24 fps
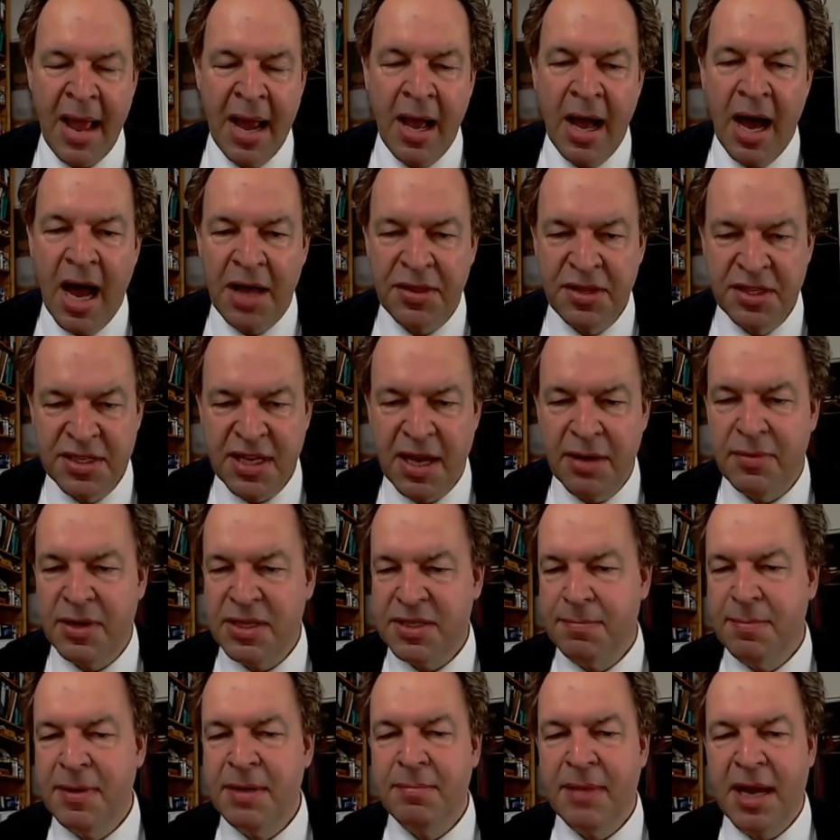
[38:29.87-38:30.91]
This I was
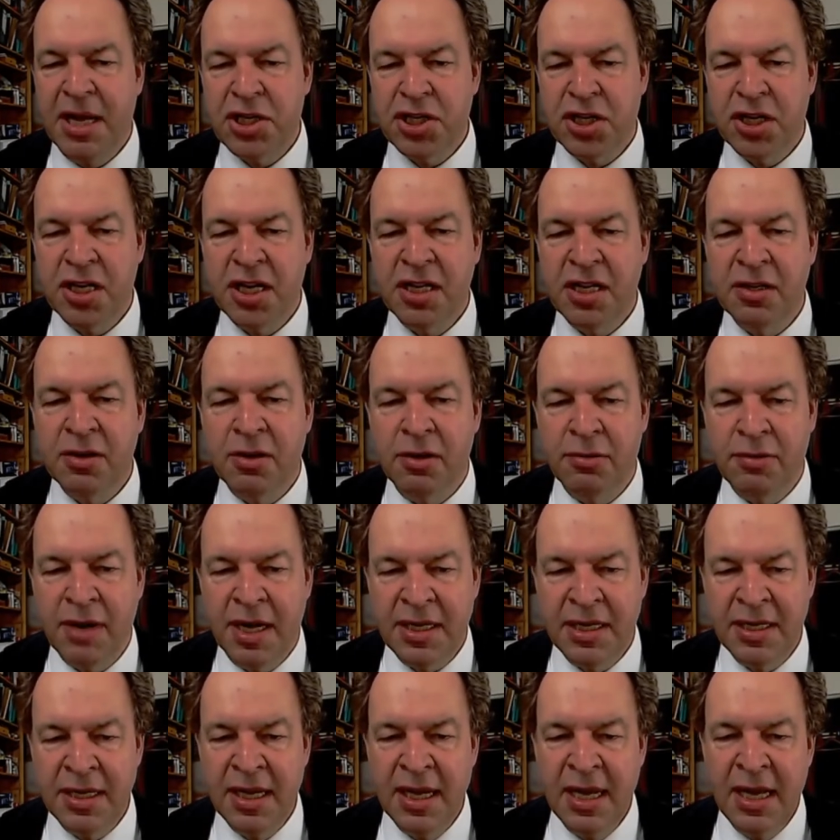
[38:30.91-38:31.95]
been mentioning
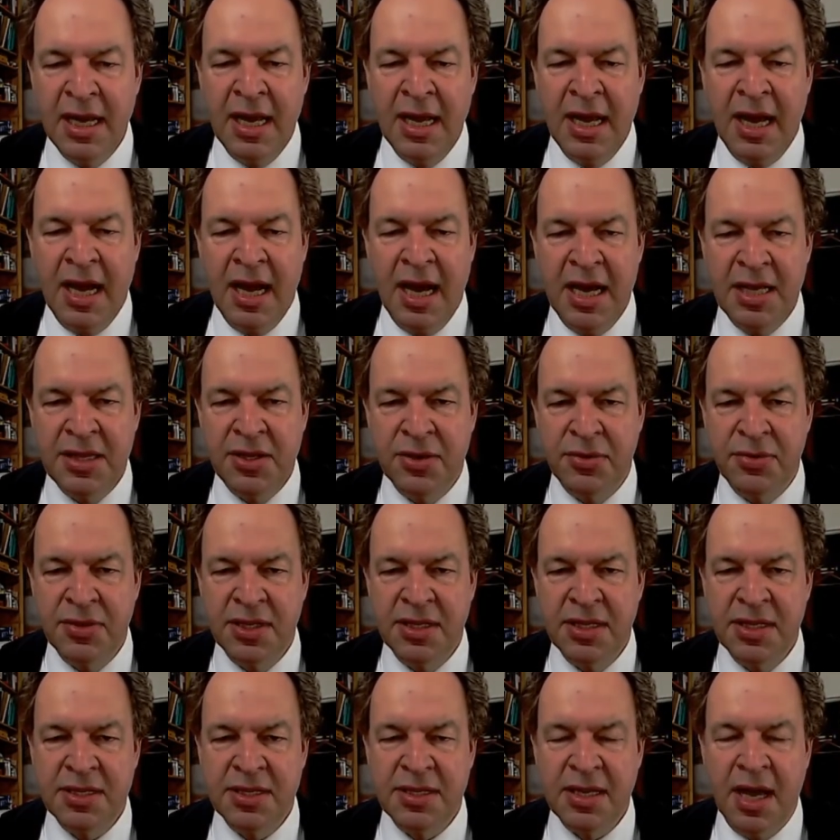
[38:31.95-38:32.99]
already. So this
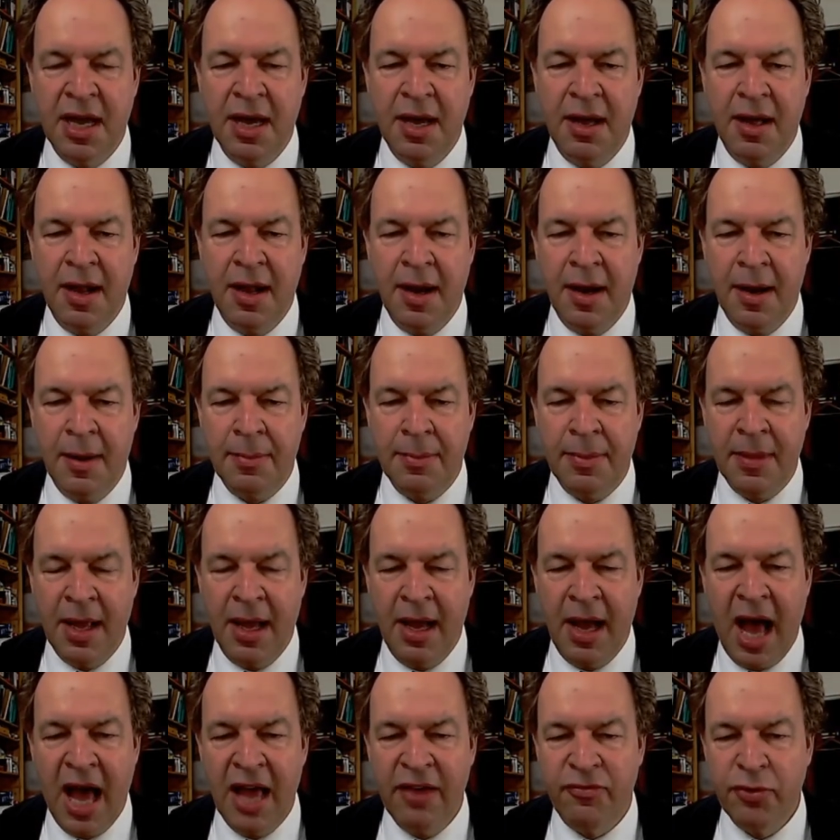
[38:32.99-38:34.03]
is a
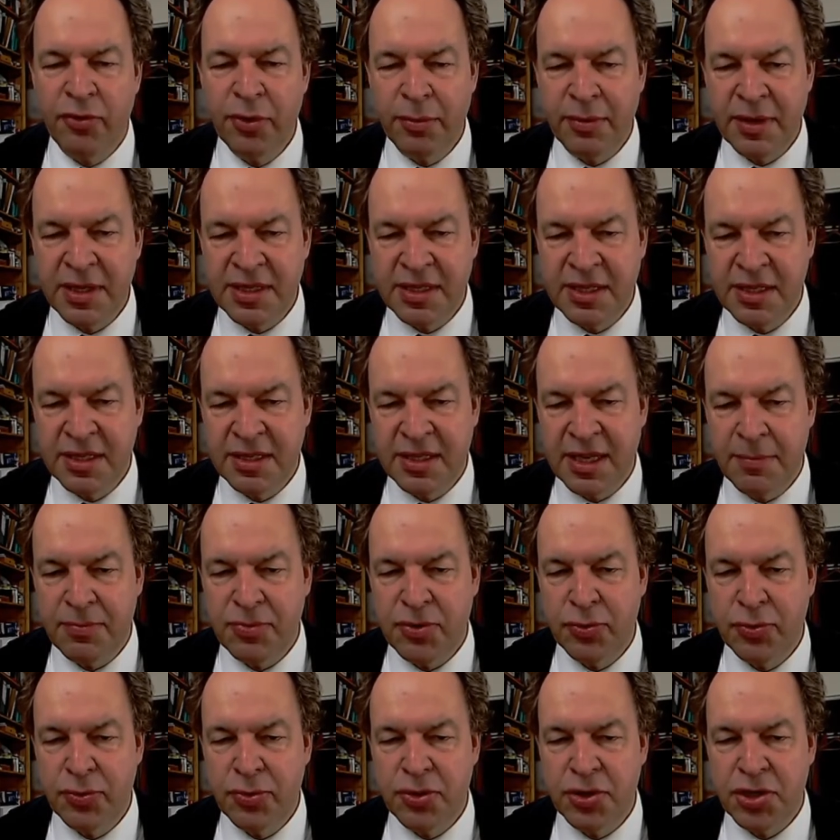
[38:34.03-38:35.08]
high frequency step. So
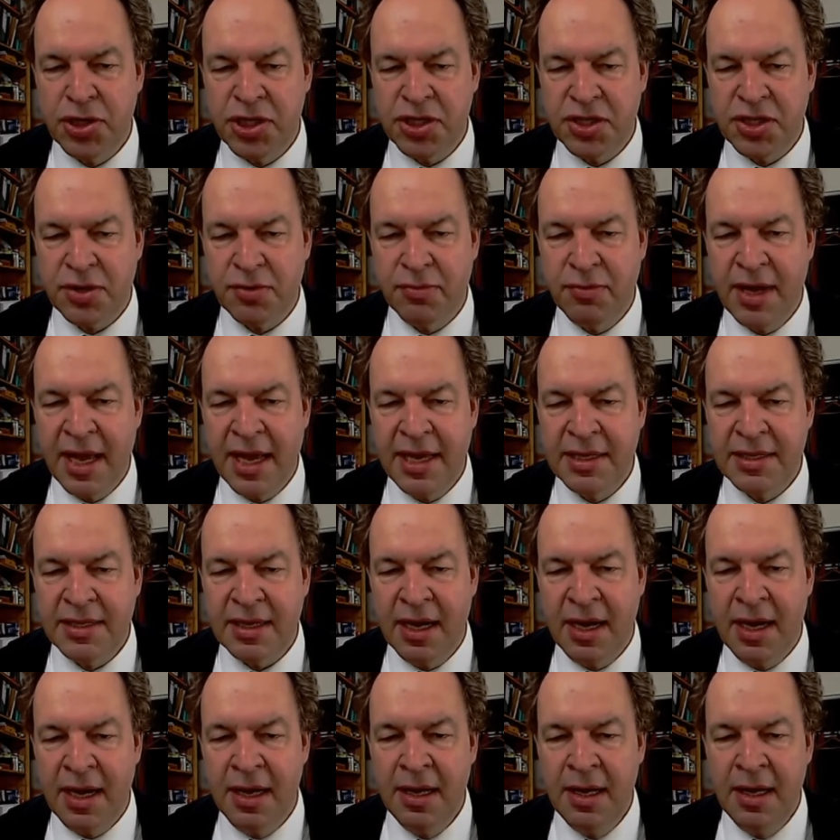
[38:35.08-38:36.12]
you just create
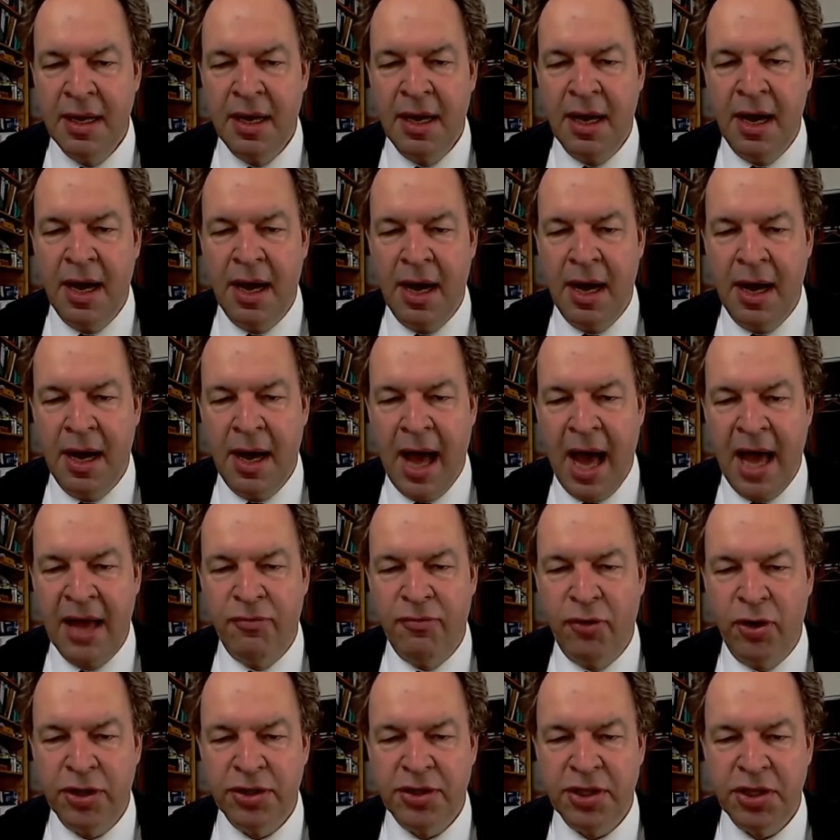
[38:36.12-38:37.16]
a high
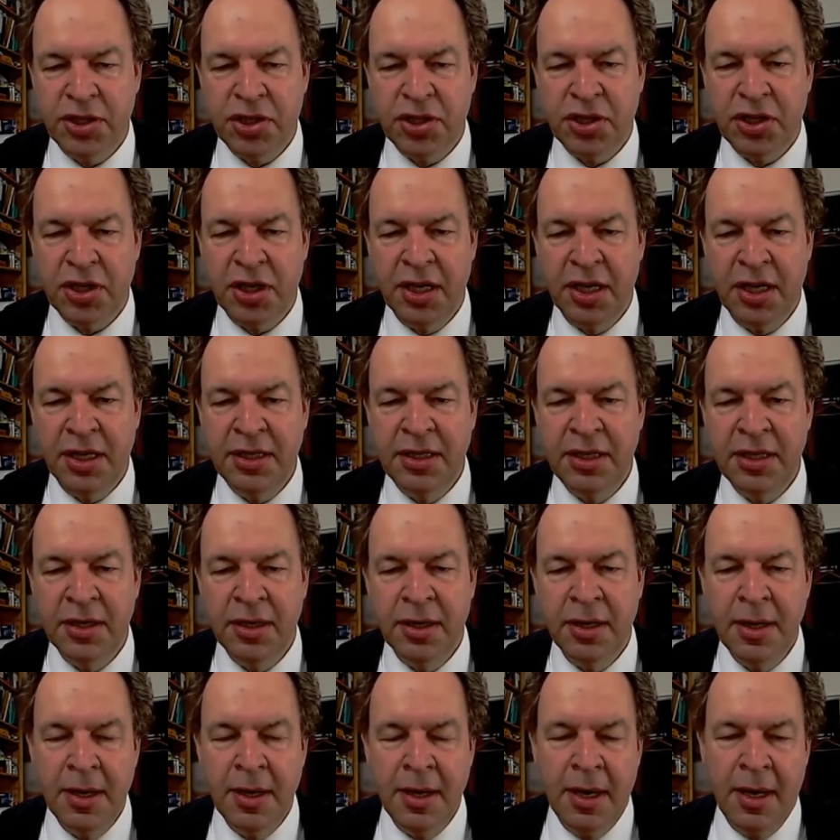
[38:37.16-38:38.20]
voltage here.
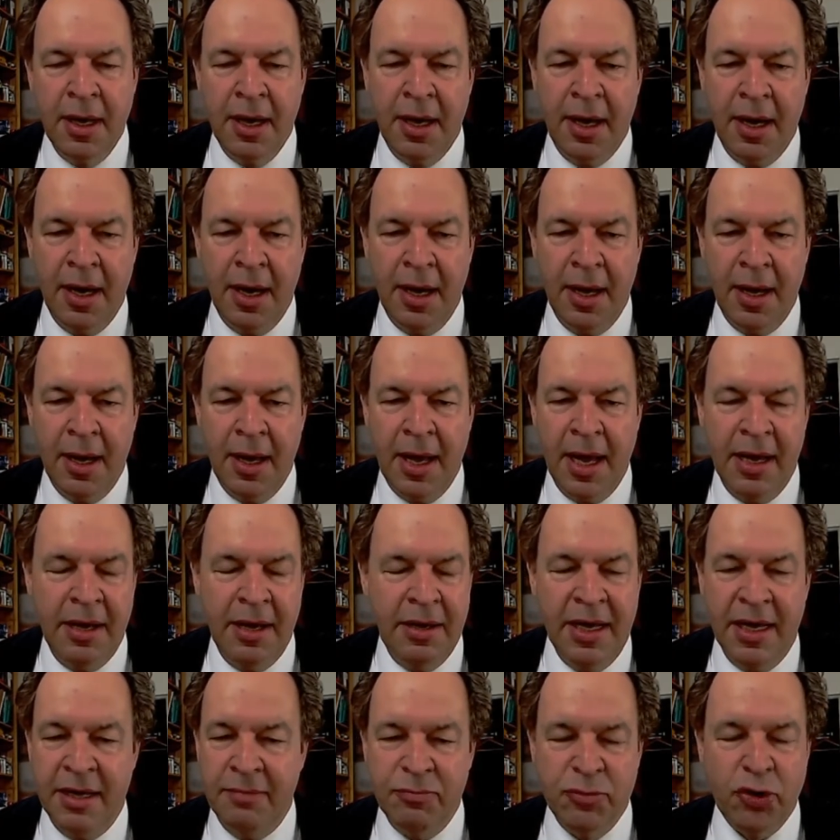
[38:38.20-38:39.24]

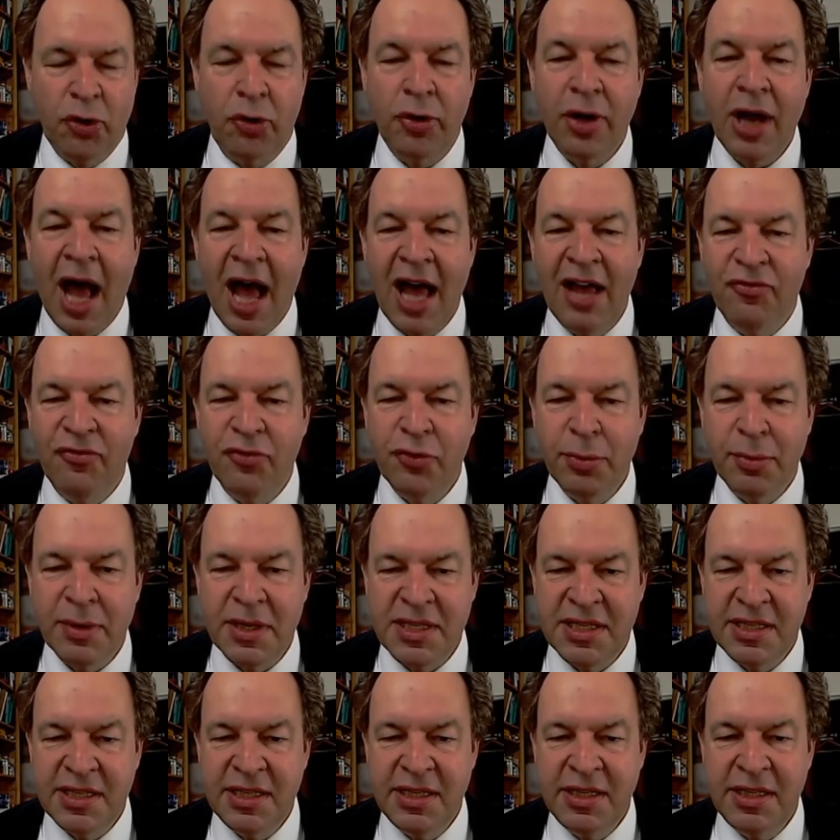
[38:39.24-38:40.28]
Sorry, high
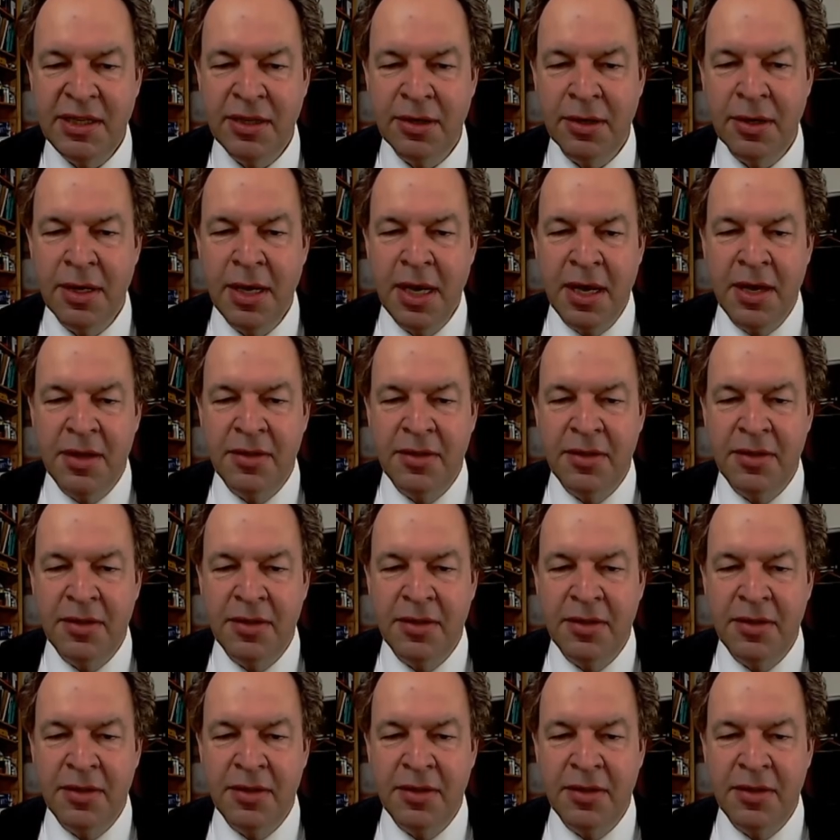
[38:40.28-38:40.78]
frequency here.